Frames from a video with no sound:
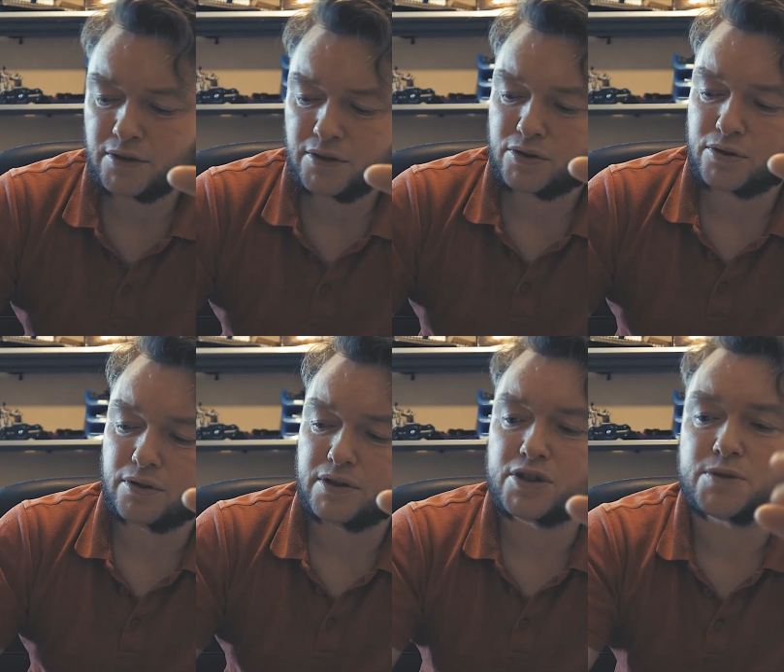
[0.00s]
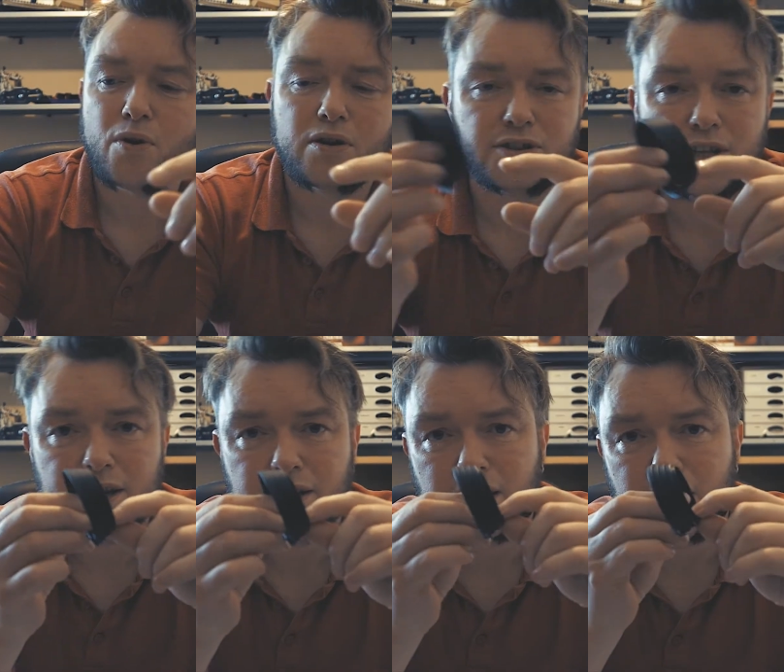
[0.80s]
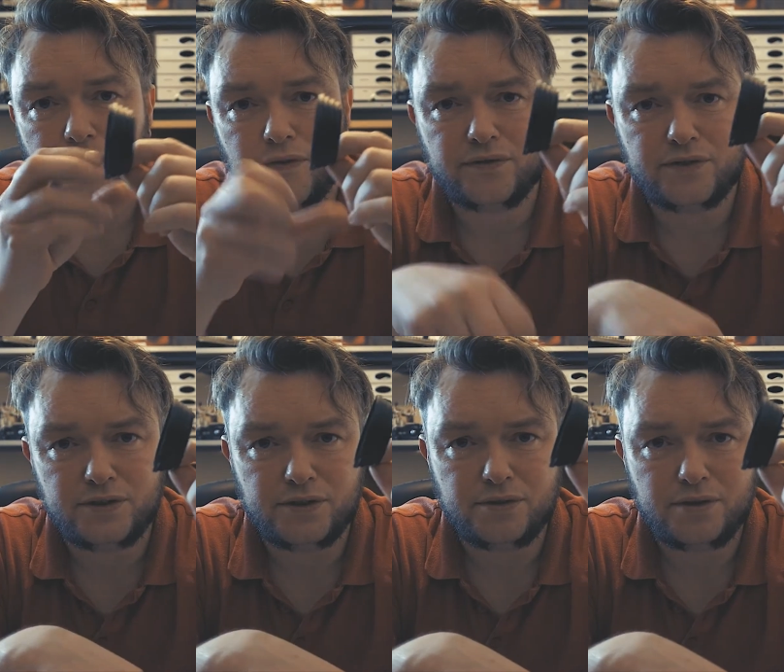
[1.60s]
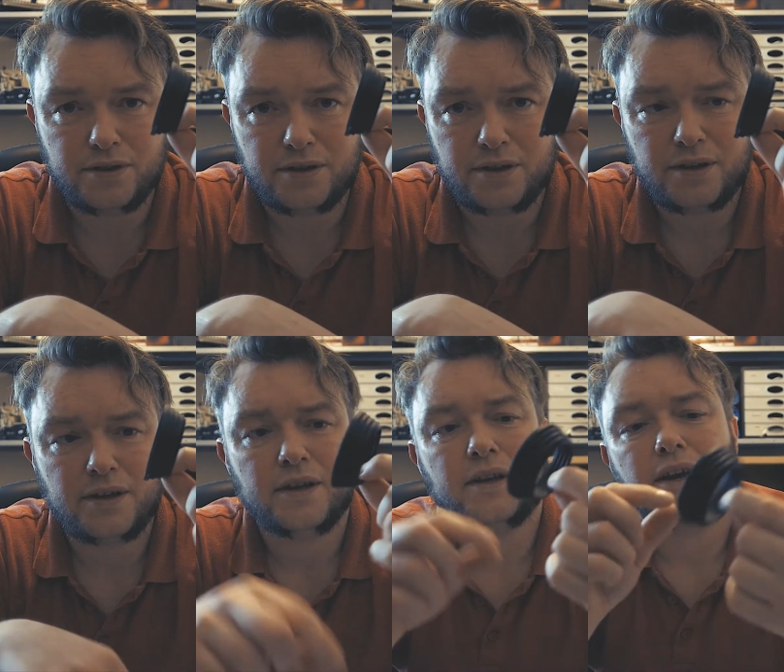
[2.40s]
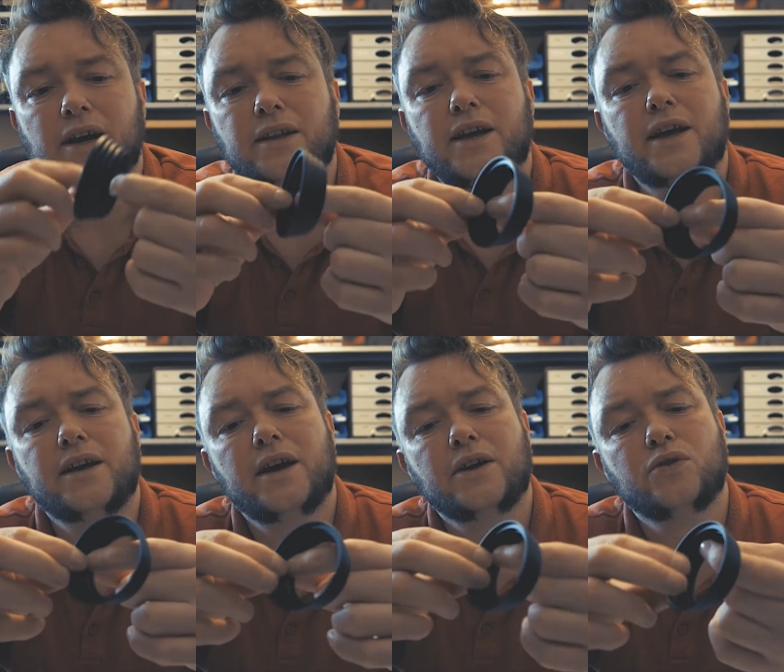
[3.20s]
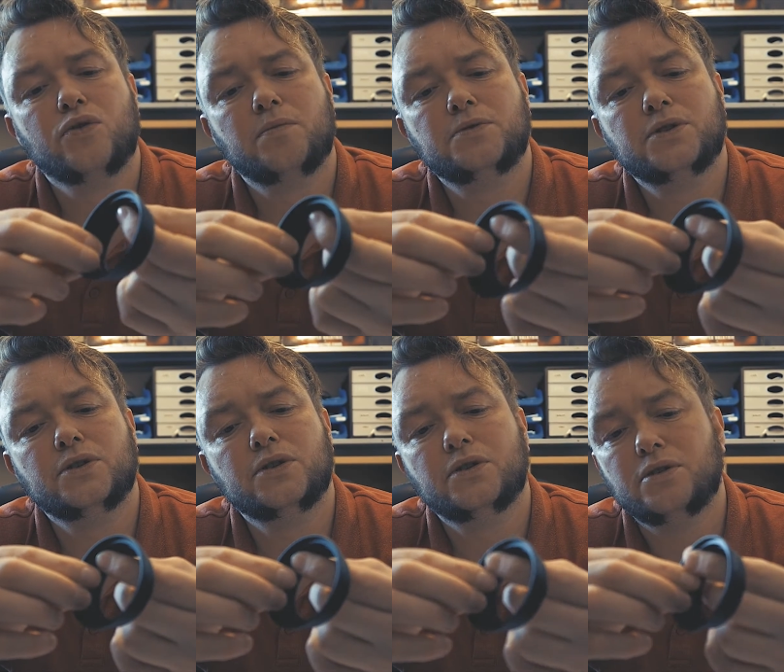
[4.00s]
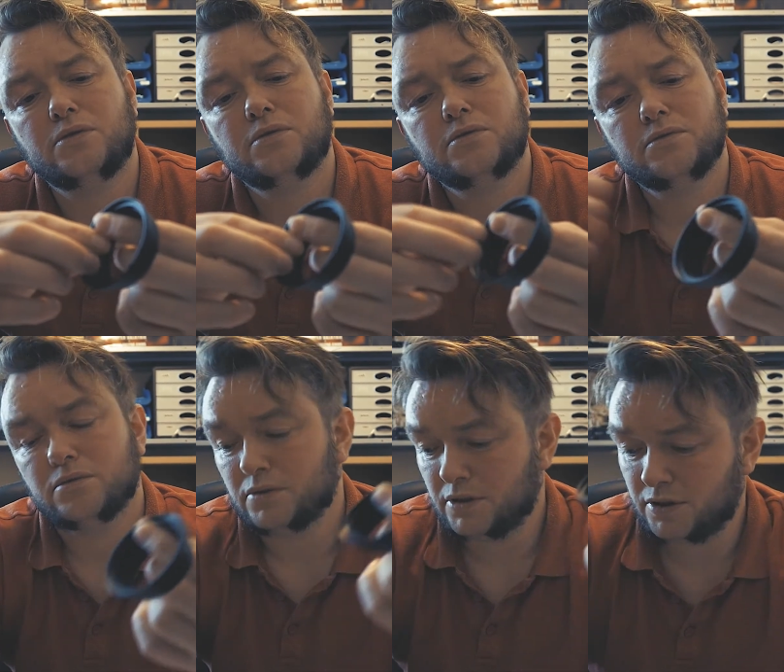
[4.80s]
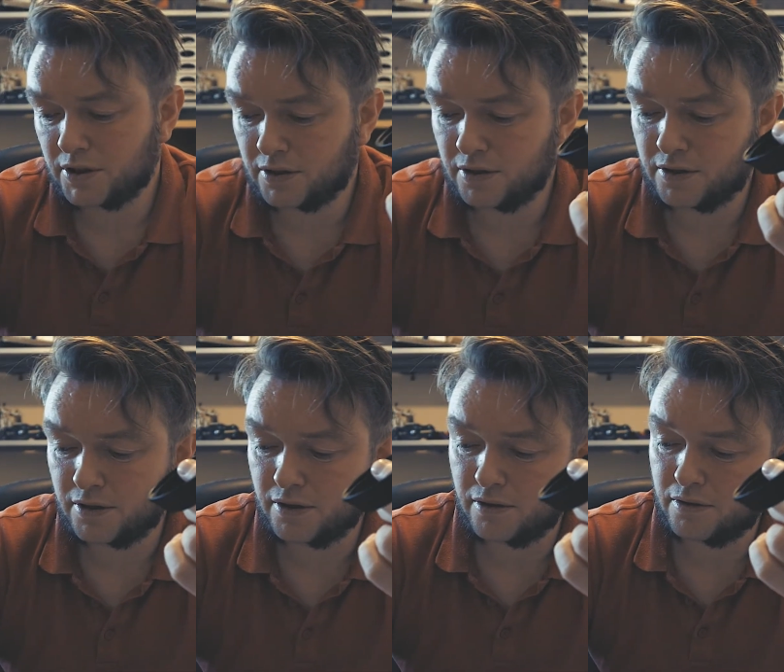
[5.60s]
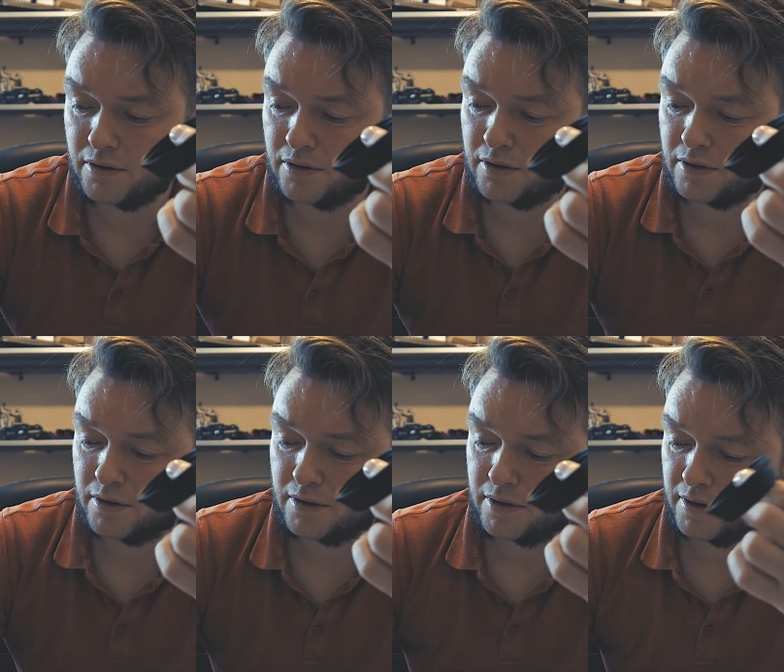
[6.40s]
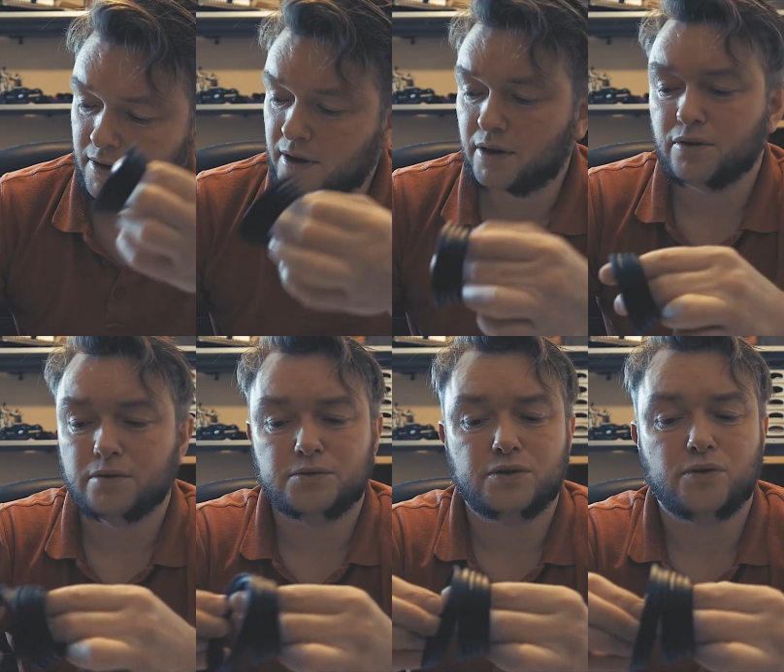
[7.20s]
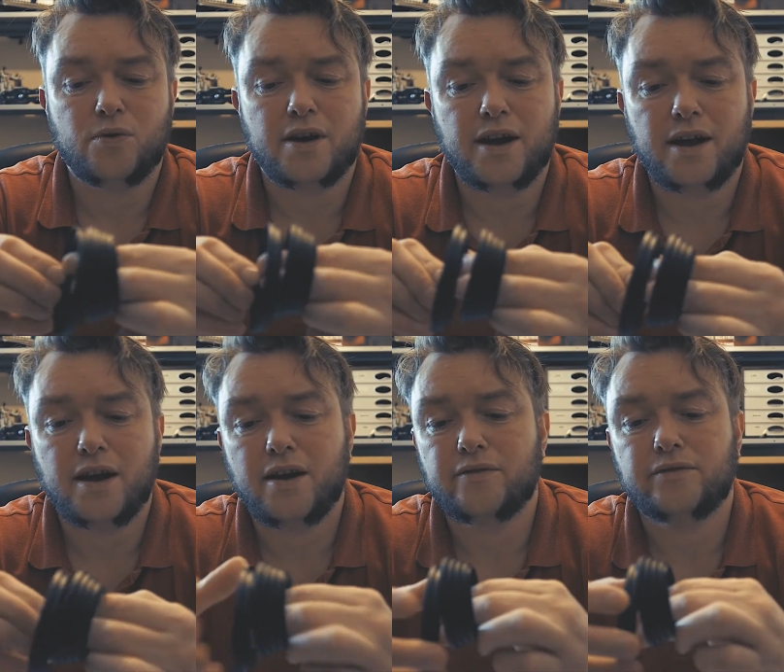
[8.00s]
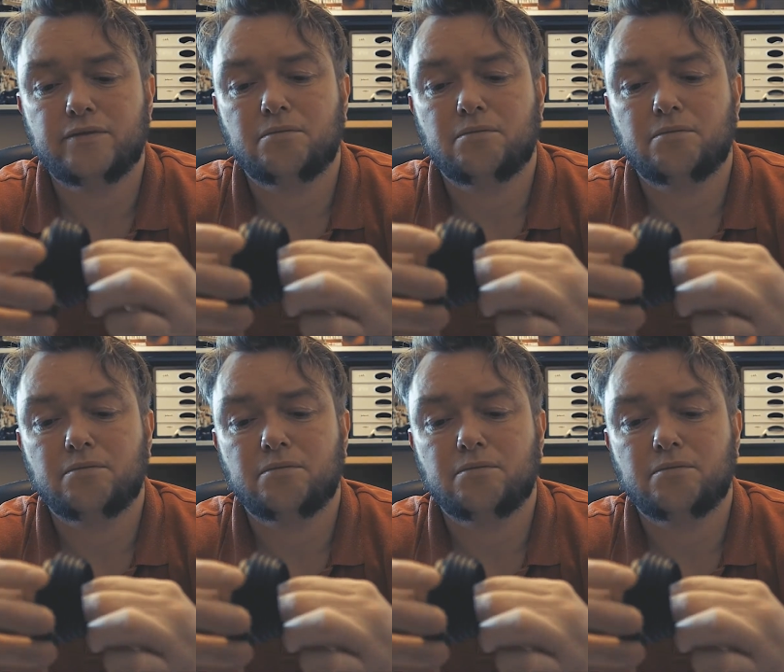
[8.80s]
So at the smallest end I have a 52, and then I go up to, well, the 62, I go up to the one I have.